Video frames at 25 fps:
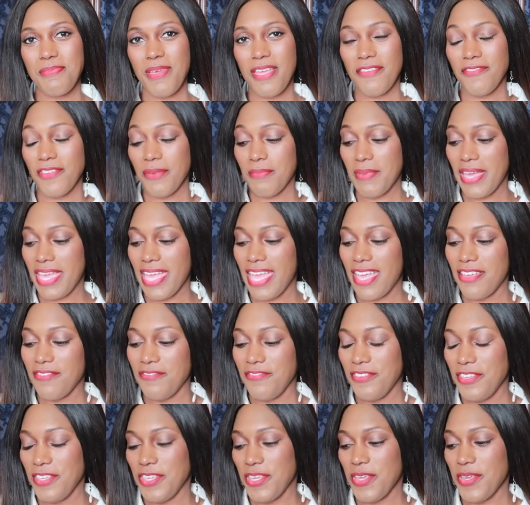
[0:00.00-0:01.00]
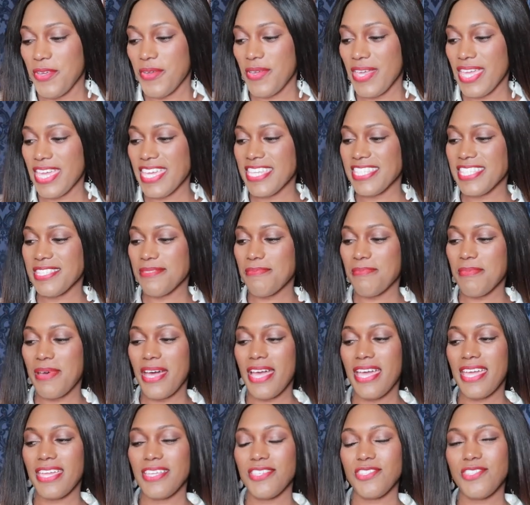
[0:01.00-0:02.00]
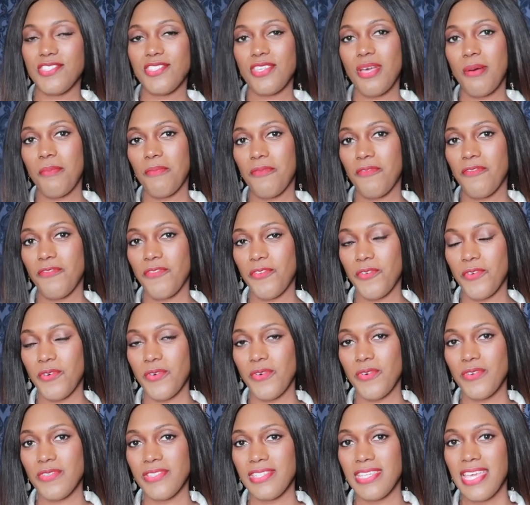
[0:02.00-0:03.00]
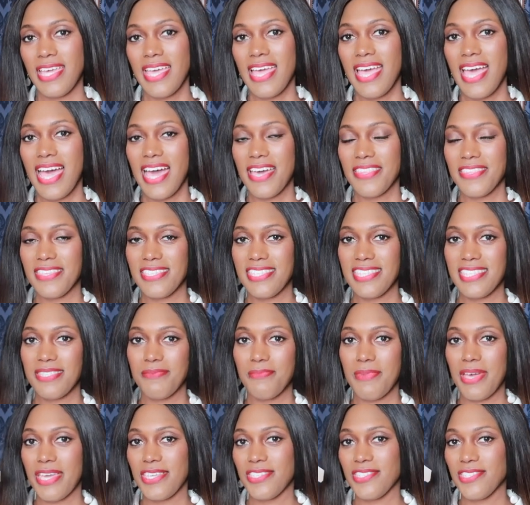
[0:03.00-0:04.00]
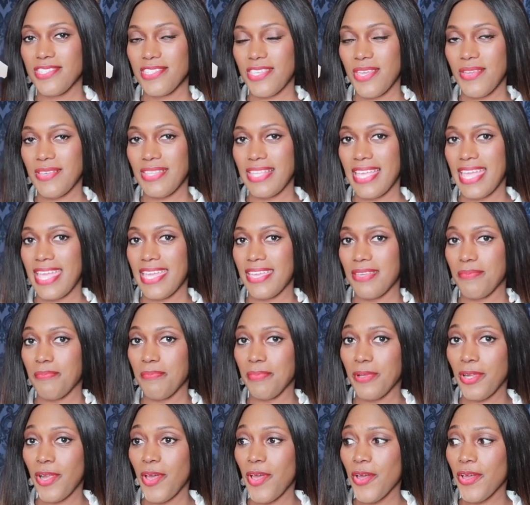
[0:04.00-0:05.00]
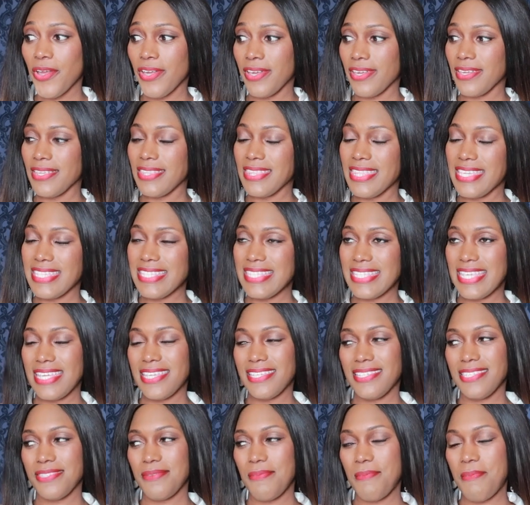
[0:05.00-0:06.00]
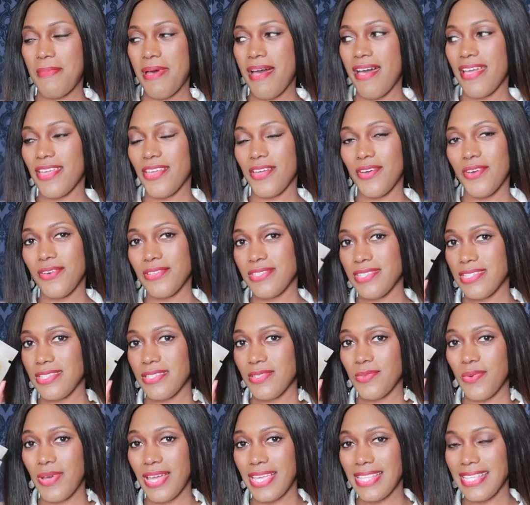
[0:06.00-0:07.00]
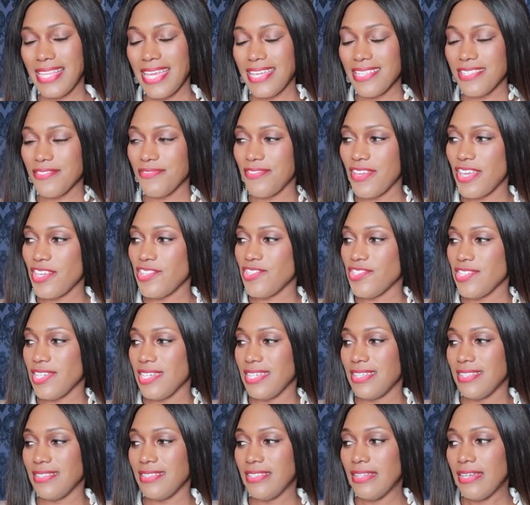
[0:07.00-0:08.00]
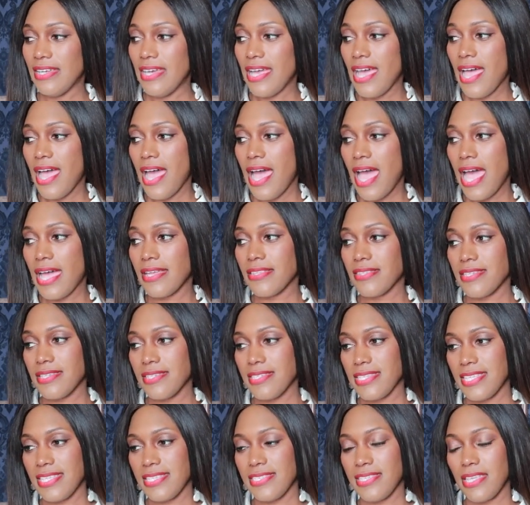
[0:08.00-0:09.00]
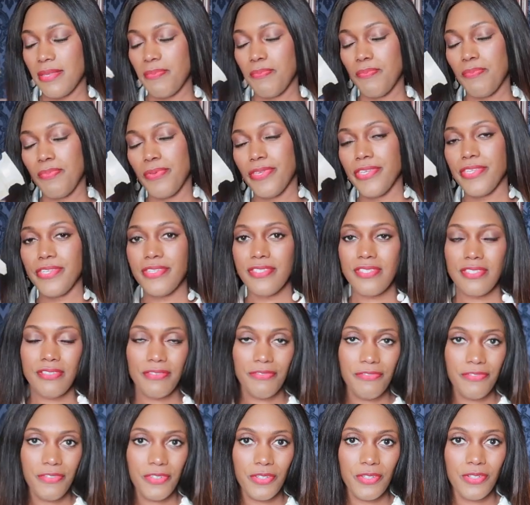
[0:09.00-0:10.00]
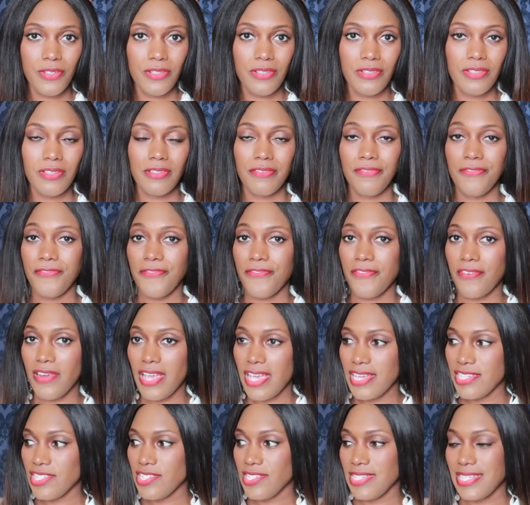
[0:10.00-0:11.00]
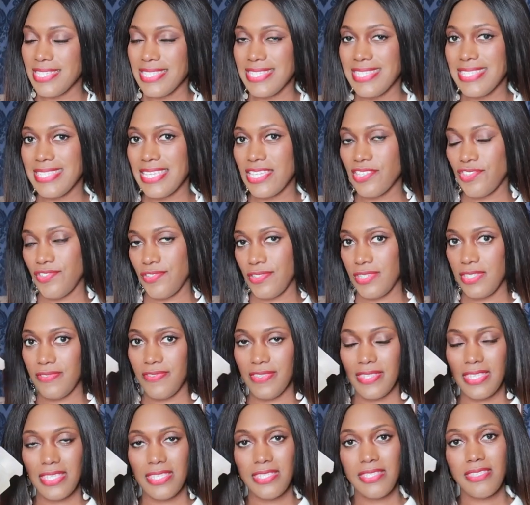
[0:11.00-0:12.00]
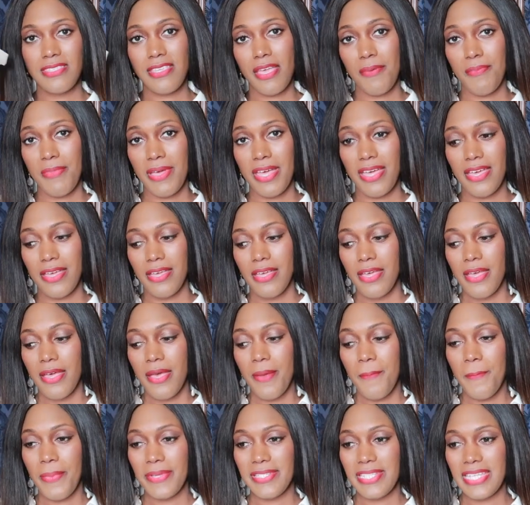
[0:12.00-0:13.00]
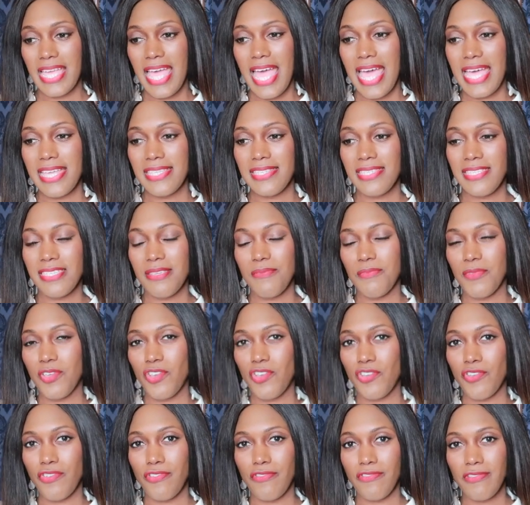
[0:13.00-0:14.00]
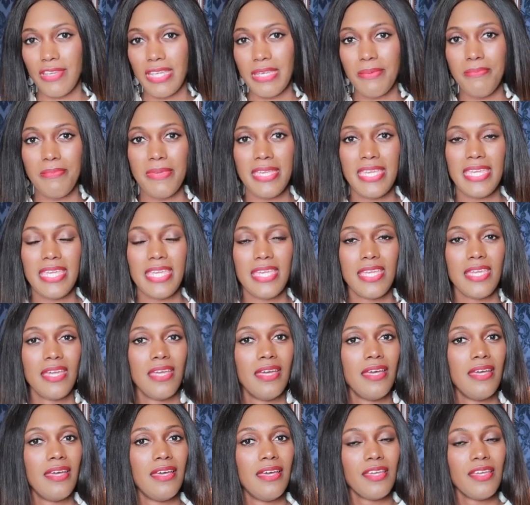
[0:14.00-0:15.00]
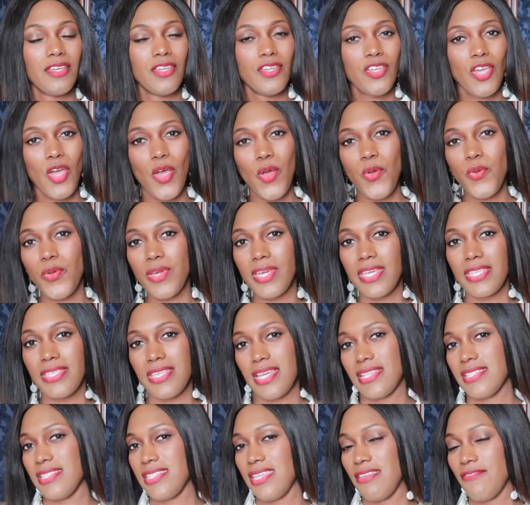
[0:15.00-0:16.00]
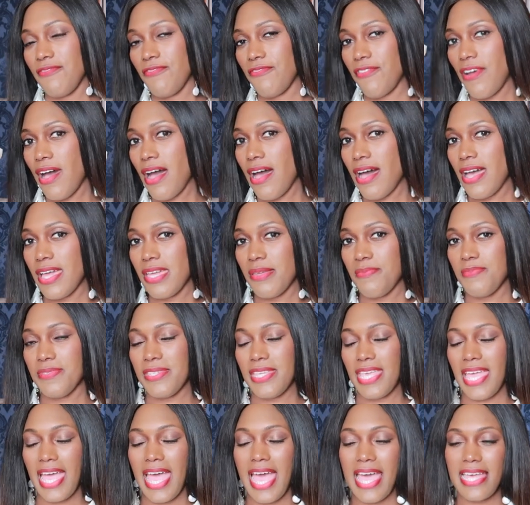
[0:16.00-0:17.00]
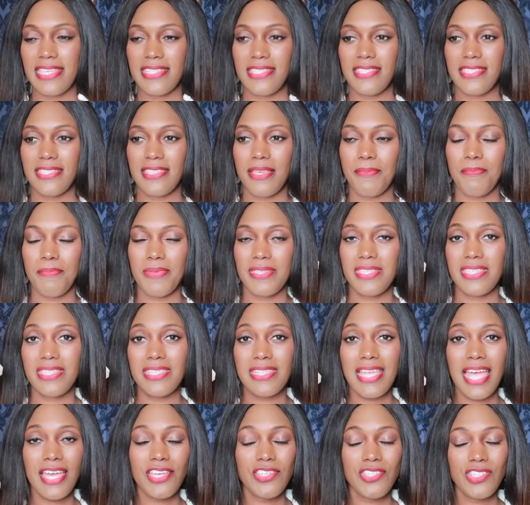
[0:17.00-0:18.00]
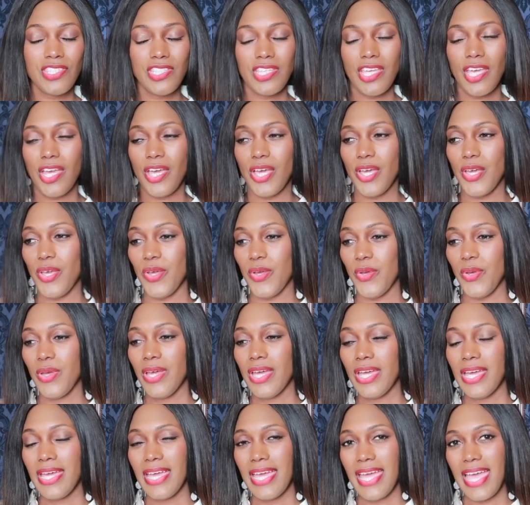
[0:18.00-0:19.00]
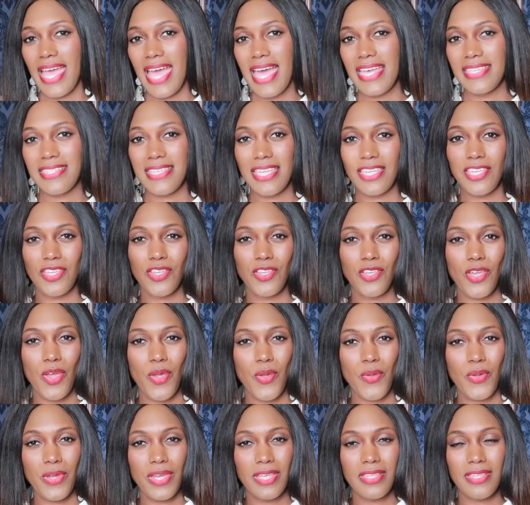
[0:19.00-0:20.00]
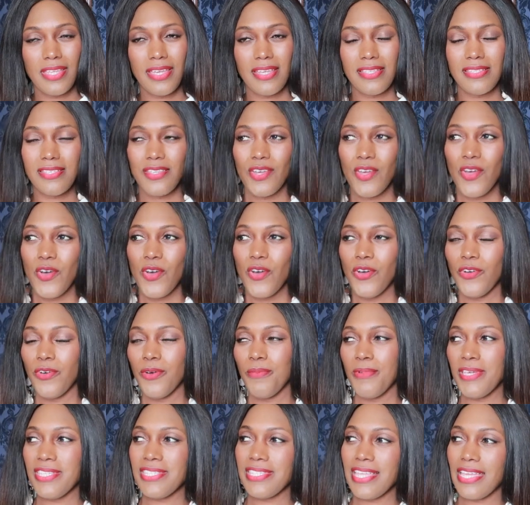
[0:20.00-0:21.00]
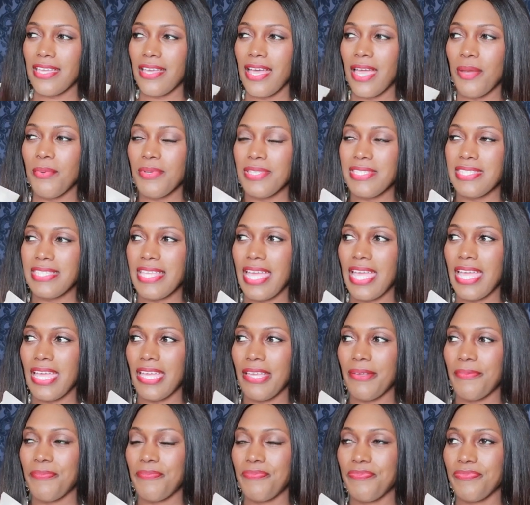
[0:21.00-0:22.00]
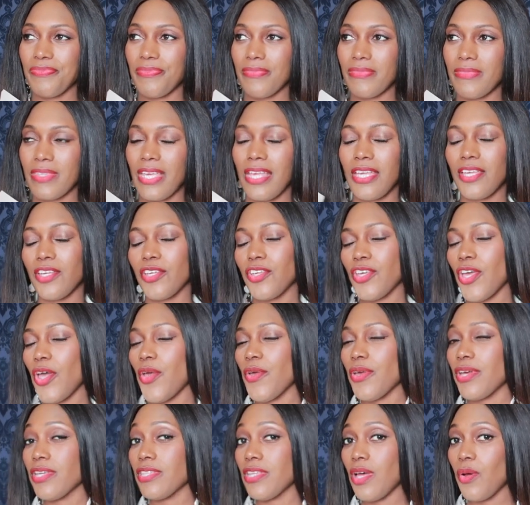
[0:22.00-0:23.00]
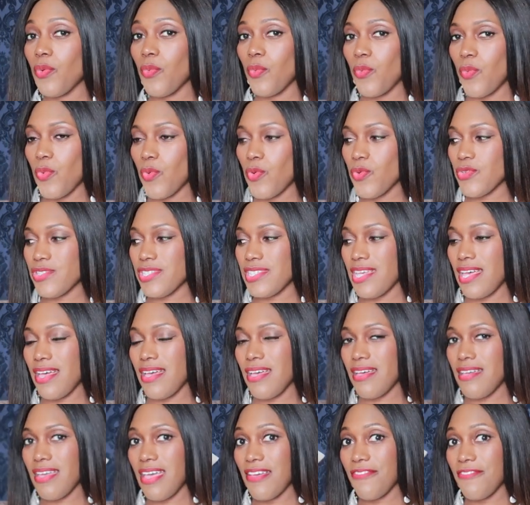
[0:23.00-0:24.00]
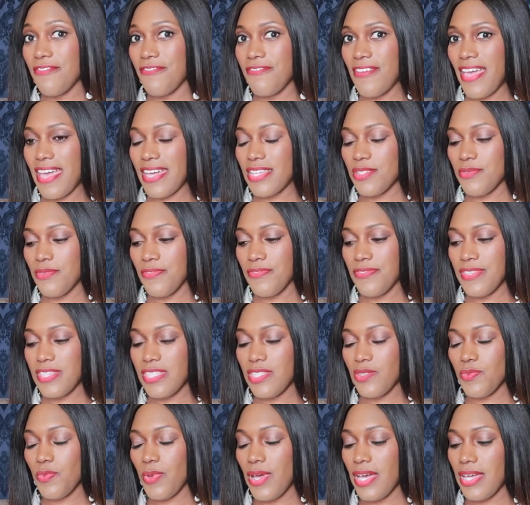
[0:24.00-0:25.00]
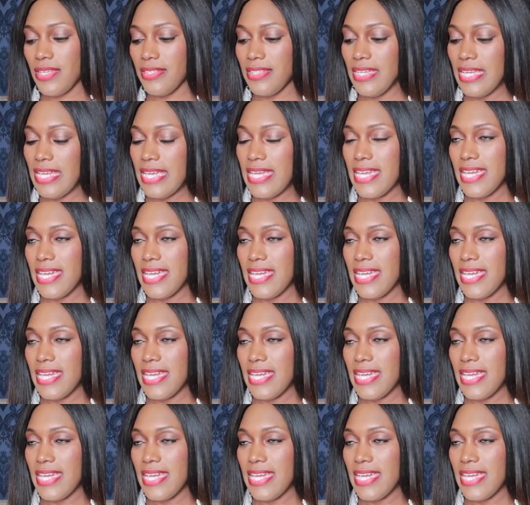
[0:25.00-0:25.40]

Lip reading: perfume I have for you is my Tom Ford, and this is my Soleil Blanc. This is my Eau de Toilette version, and this is a beautiful fresh citrus for the summer, but it has some creamy coconutty vibes. It has some pistachio, it has like a coconut, almost like I would say like a coconut water effect with this one.